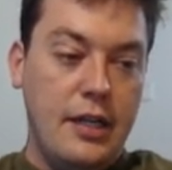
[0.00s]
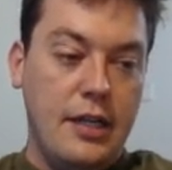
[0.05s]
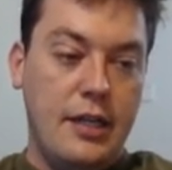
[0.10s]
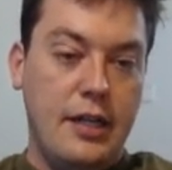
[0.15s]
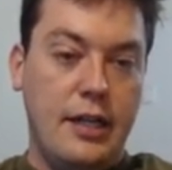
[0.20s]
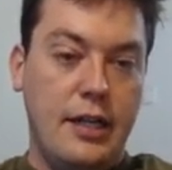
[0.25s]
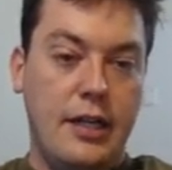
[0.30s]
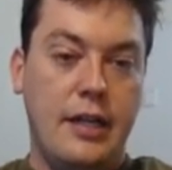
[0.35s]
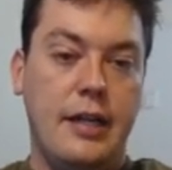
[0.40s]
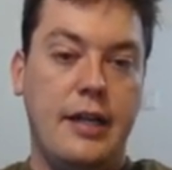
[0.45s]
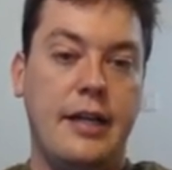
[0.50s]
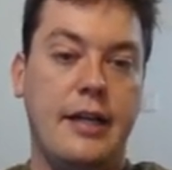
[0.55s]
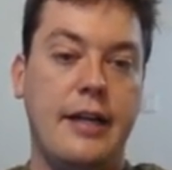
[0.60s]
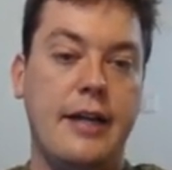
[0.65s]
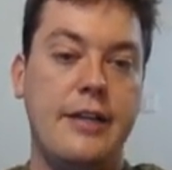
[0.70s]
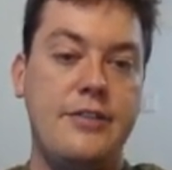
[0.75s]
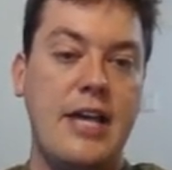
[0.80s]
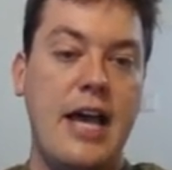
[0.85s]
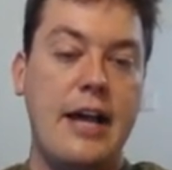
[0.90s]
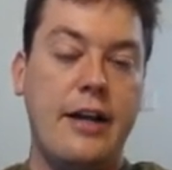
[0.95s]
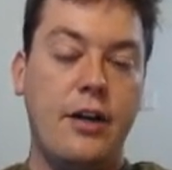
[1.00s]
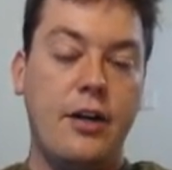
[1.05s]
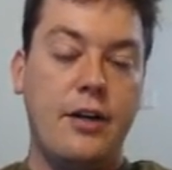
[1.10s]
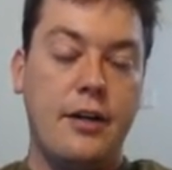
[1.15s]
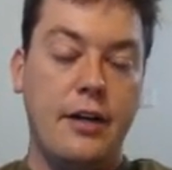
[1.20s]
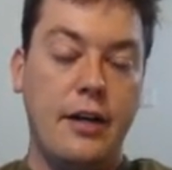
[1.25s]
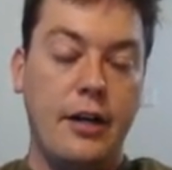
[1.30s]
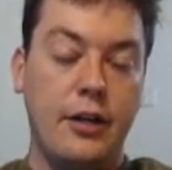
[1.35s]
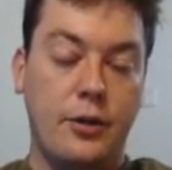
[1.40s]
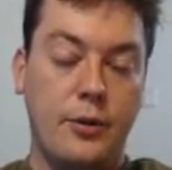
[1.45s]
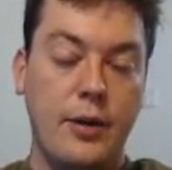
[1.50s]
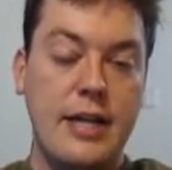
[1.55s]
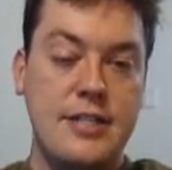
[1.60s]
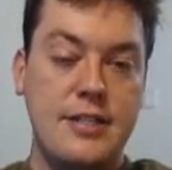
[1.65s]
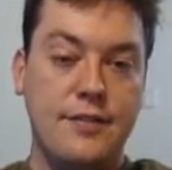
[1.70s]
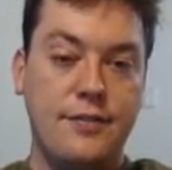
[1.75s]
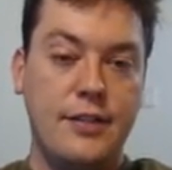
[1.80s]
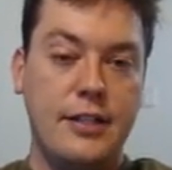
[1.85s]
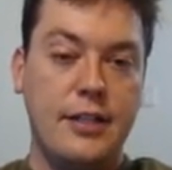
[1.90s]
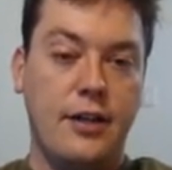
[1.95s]
attack
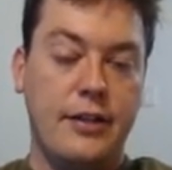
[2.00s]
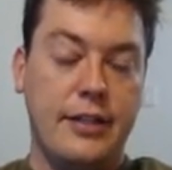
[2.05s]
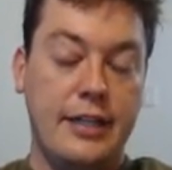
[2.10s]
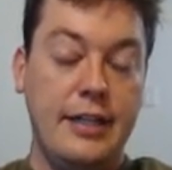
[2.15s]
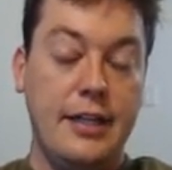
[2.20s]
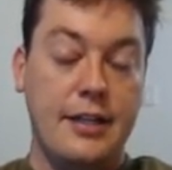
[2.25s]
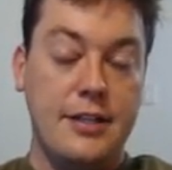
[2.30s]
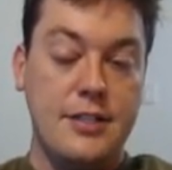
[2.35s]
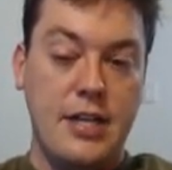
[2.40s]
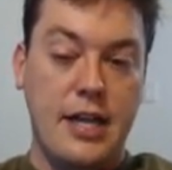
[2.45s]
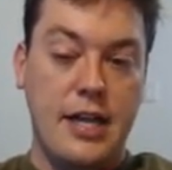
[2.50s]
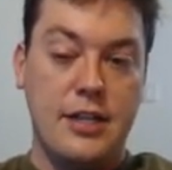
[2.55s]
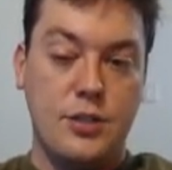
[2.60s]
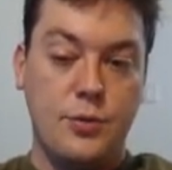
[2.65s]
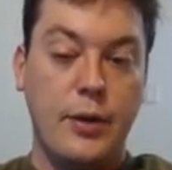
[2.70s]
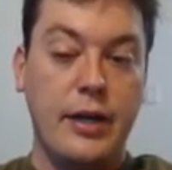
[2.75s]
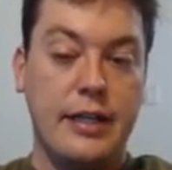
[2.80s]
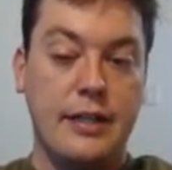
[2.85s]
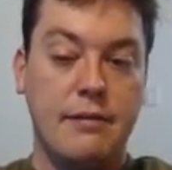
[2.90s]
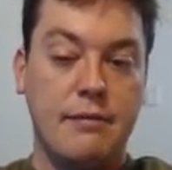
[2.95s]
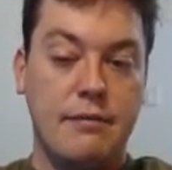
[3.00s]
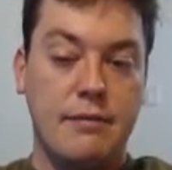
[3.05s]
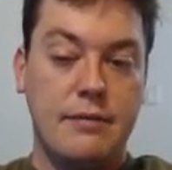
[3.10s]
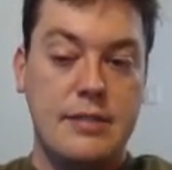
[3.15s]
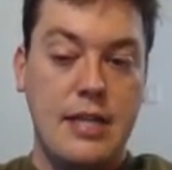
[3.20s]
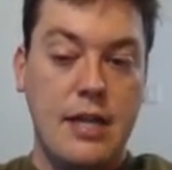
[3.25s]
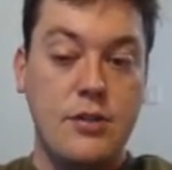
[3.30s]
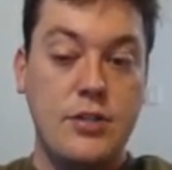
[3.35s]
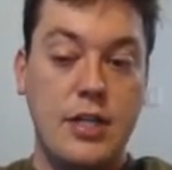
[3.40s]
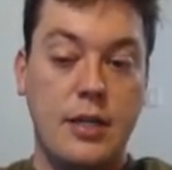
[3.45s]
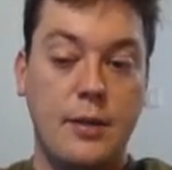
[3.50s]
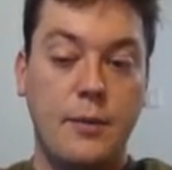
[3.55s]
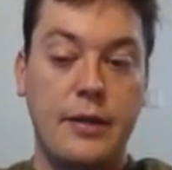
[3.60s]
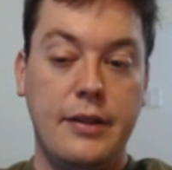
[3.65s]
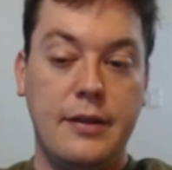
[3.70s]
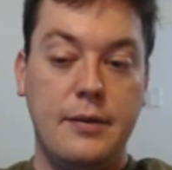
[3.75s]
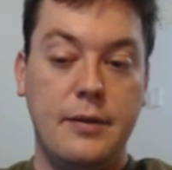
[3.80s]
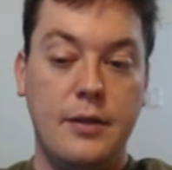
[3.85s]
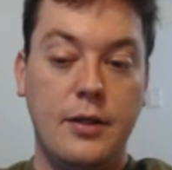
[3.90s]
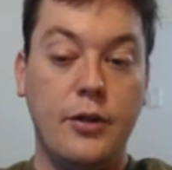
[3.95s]
aggressively on the king side as white. Sounds like
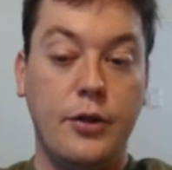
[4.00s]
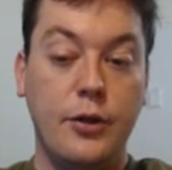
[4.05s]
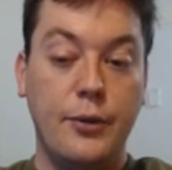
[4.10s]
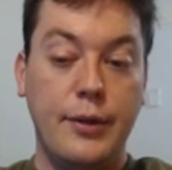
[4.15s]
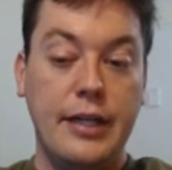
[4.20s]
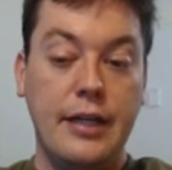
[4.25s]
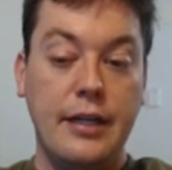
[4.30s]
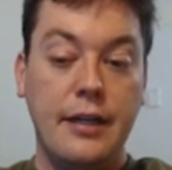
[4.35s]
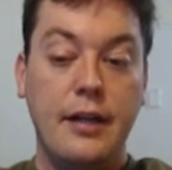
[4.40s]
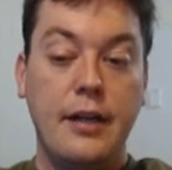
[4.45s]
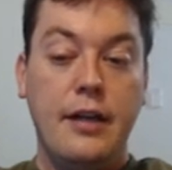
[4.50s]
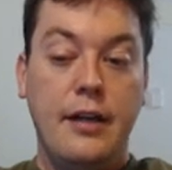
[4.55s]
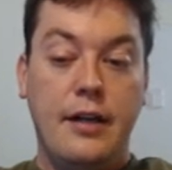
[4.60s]
what you're doing.